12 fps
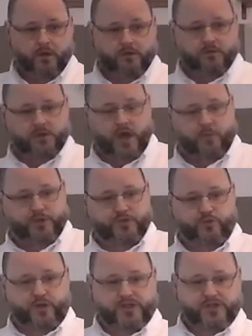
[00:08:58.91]
to
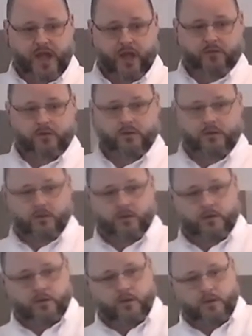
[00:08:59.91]
Thomas, "Reach out
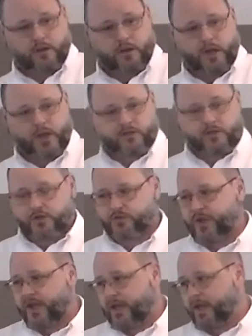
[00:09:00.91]
and touch
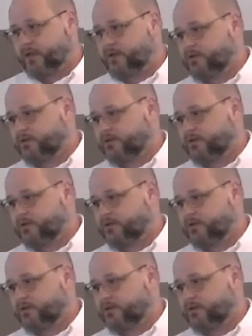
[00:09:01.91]
my hand."